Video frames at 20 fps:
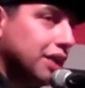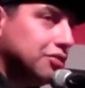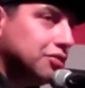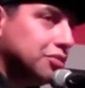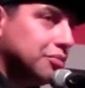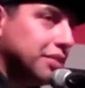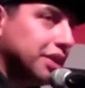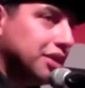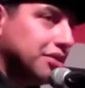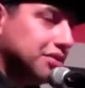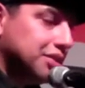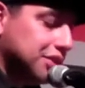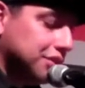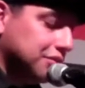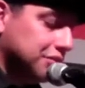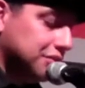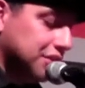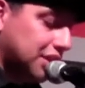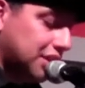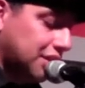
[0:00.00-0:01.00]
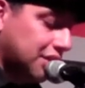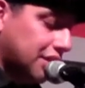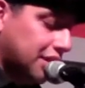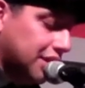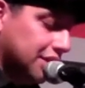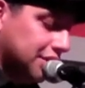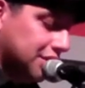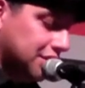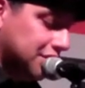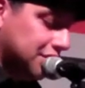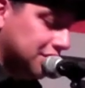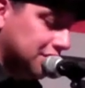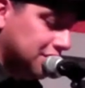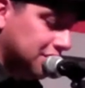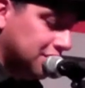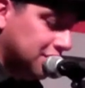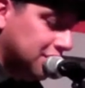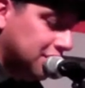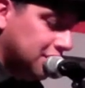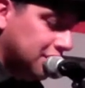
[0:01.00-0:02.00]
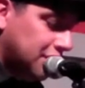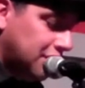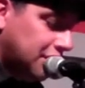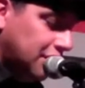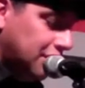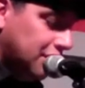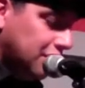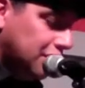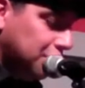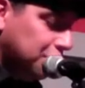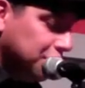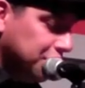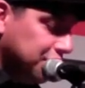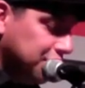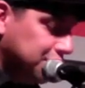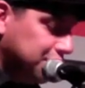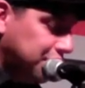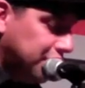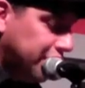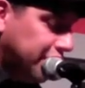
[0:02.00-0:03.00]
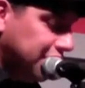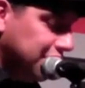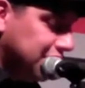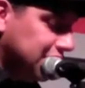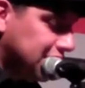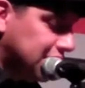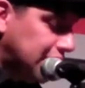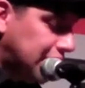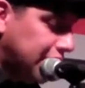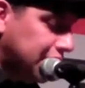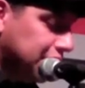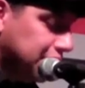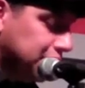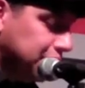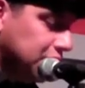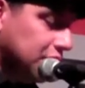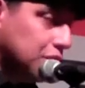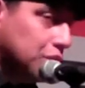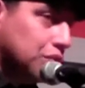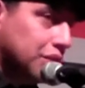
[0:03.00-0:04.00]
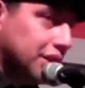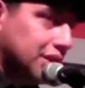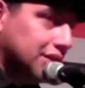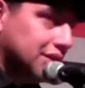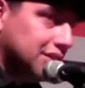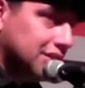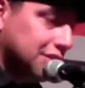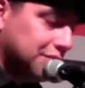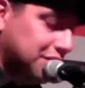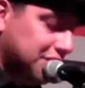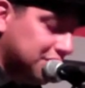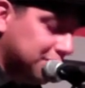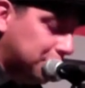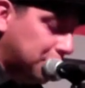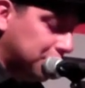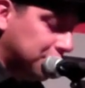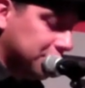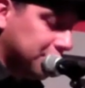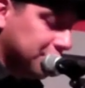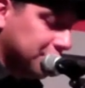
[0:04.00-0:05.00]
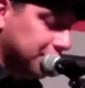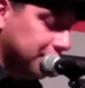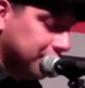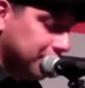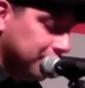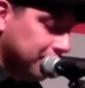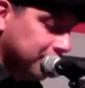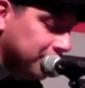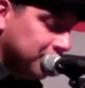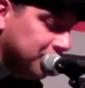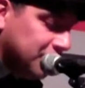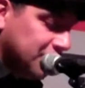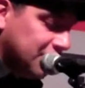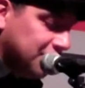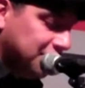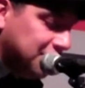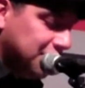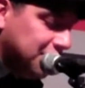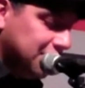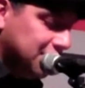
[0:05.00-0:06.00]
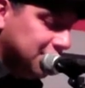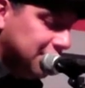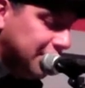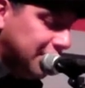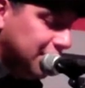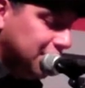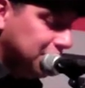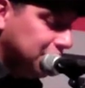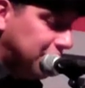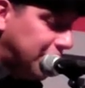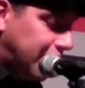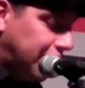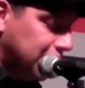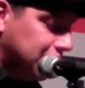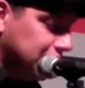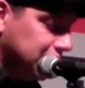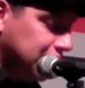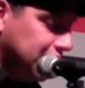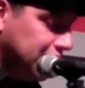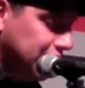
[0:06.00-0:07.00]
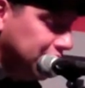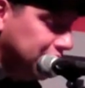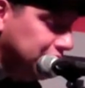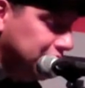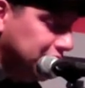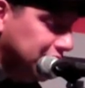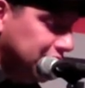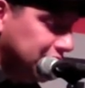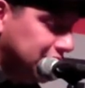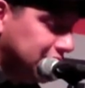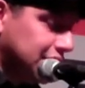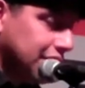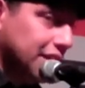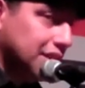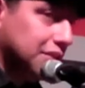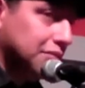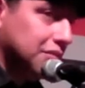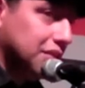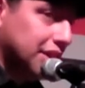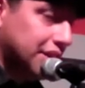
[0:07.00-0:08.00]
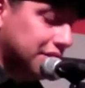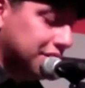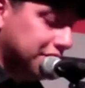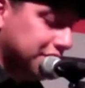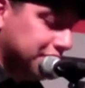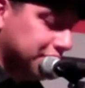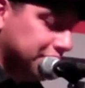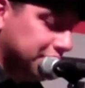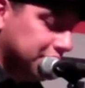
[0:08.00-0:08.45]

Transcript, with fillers: I will marry you, he thought. The words were there inside him, waiting to be spoken. If he could say them now, he knew he could say them later.